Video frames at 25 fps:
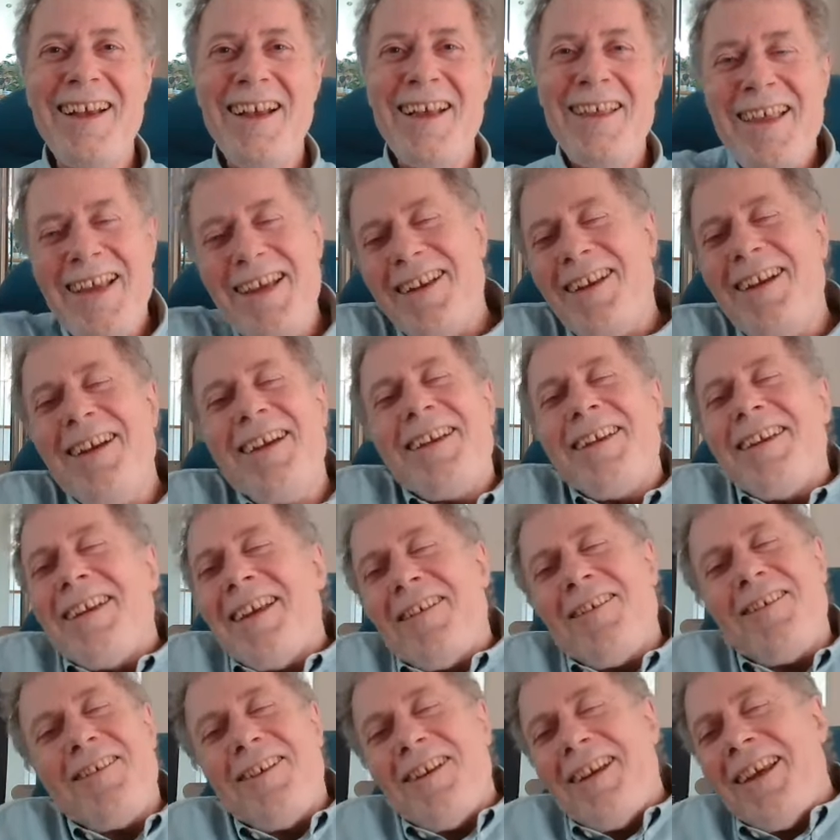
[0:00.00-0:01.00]
They like
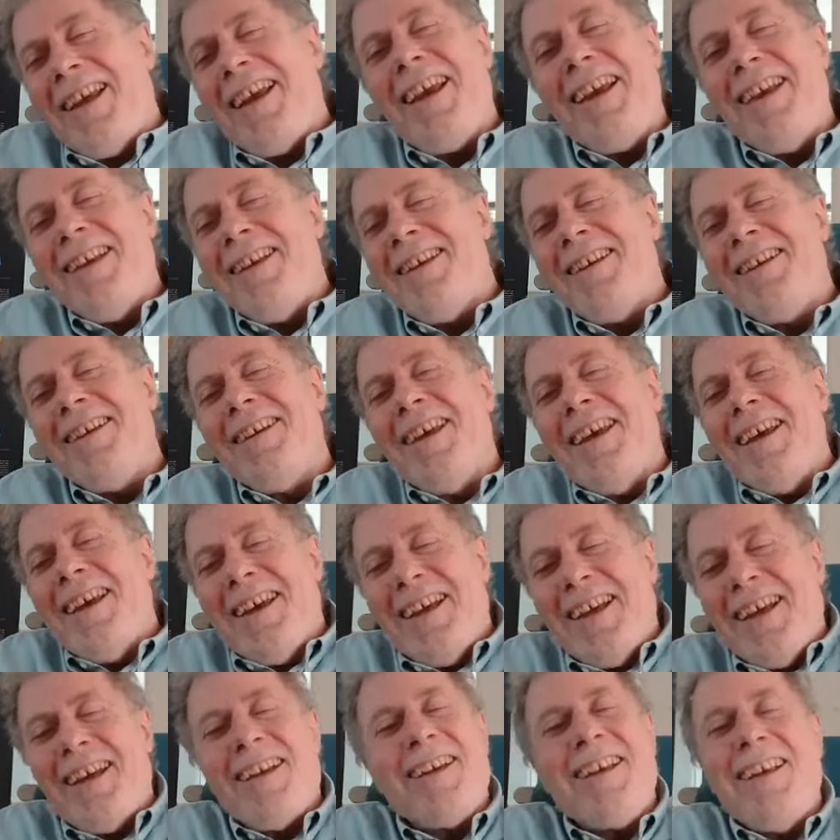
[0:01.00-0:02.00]
nestling in and
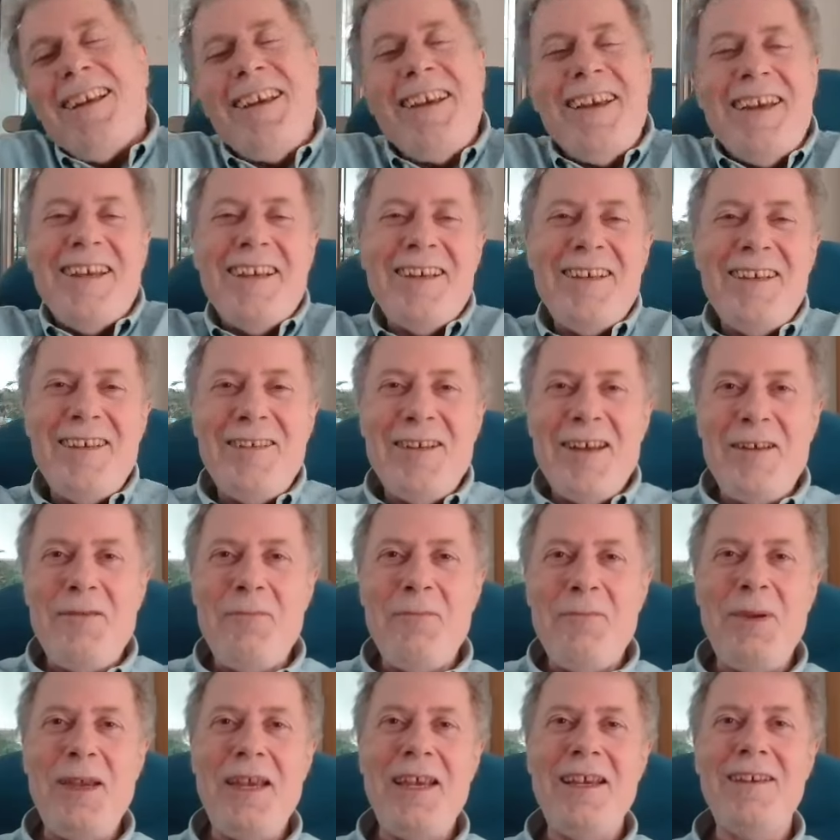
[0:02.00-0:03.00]
cuddling
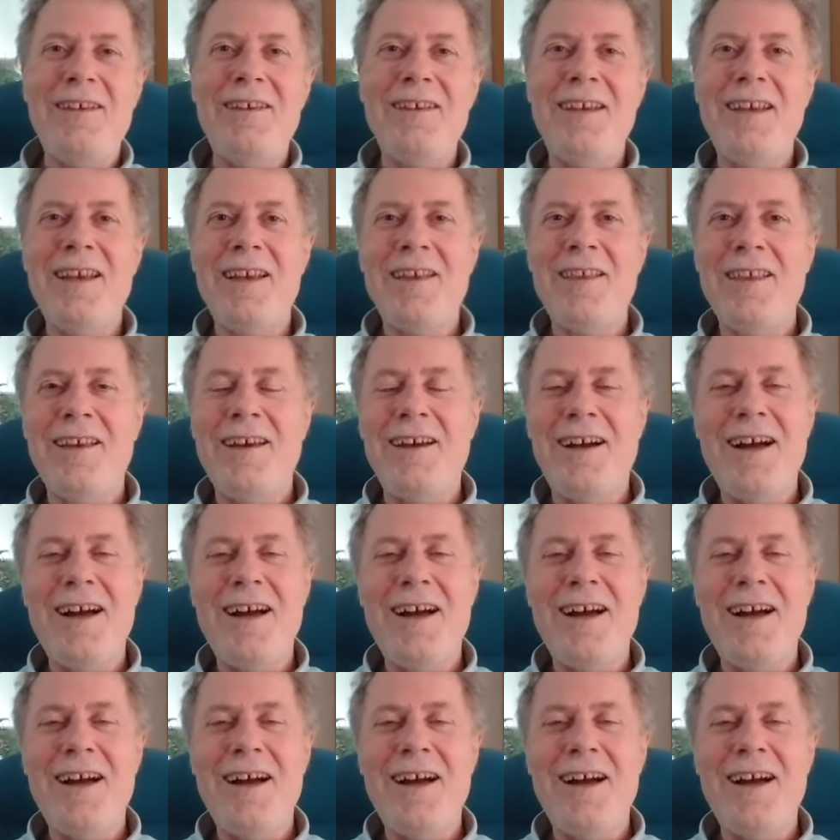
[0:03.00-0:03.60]
and being together.